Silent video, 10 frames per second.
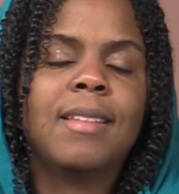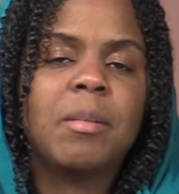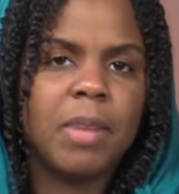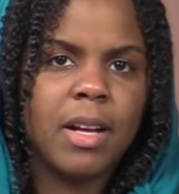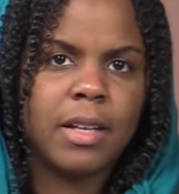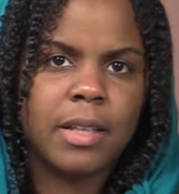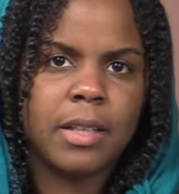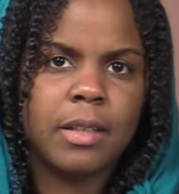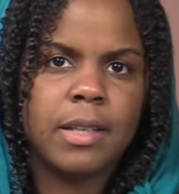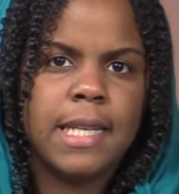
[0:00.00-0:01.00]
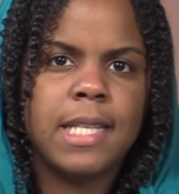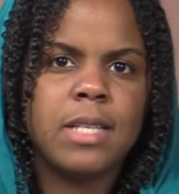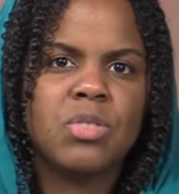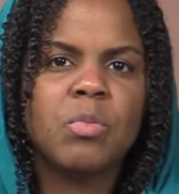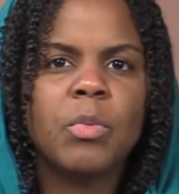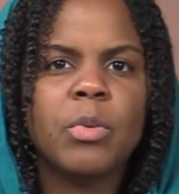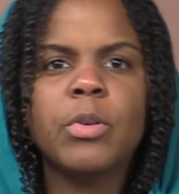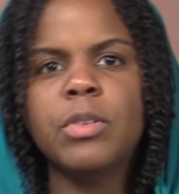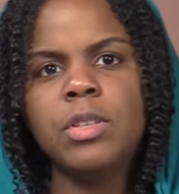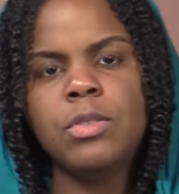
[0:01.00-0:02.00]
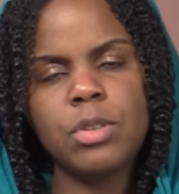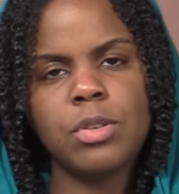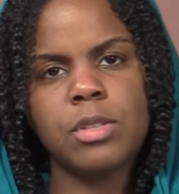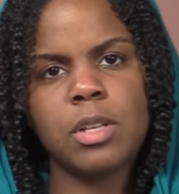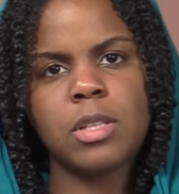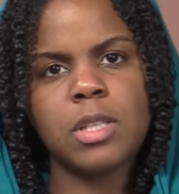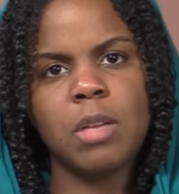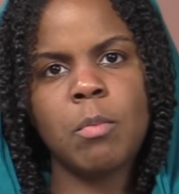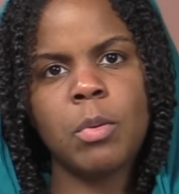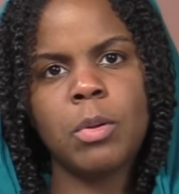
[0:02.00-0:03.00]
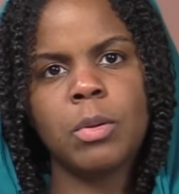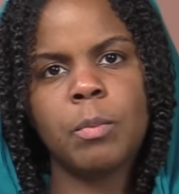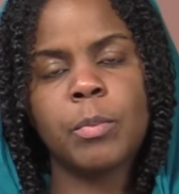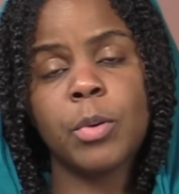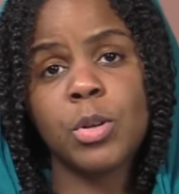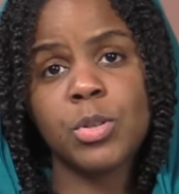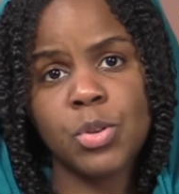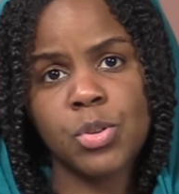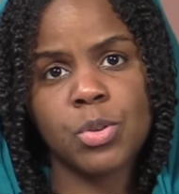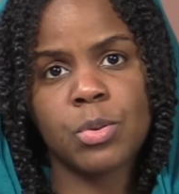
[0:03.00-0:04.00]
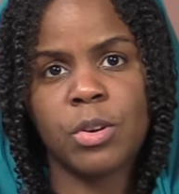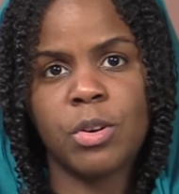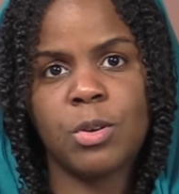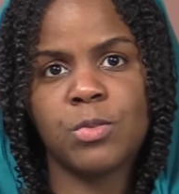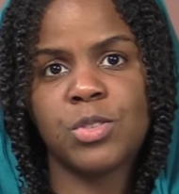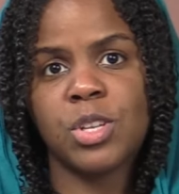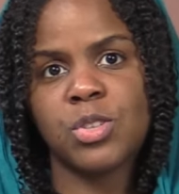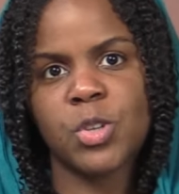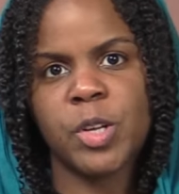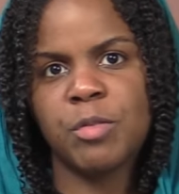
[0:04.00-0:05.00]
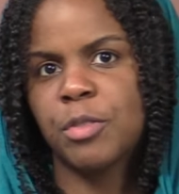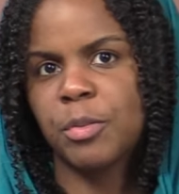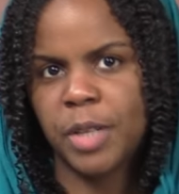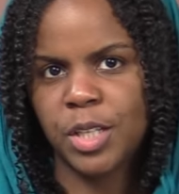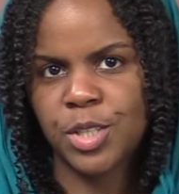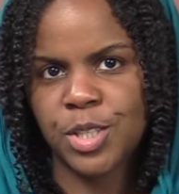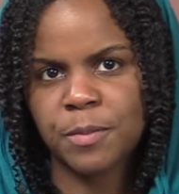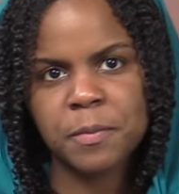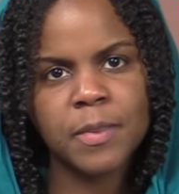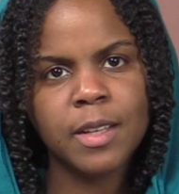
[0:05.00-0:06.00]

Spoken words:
The mind is more than just a simple processor of sensory information.